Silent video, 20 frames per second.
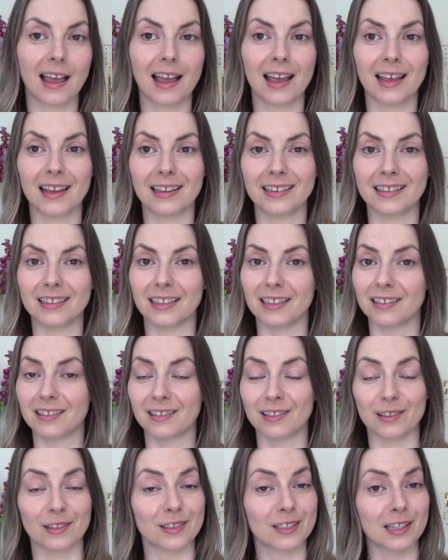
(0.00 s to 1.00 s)
and
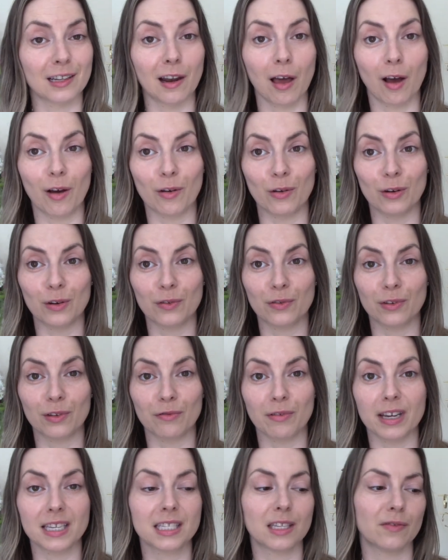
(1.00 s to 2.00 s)
it does a lot of good for
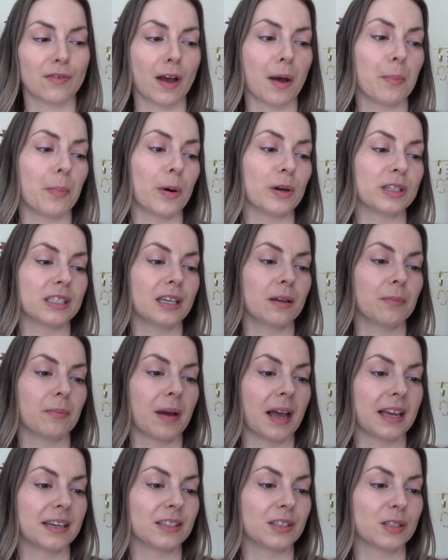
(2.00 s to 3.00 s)
the rest of our body and
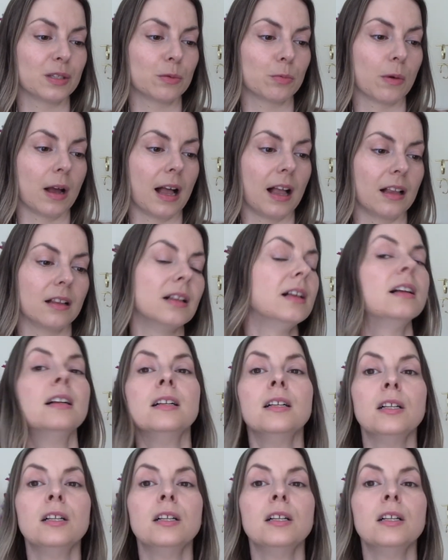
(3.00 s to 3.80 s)
mind as well.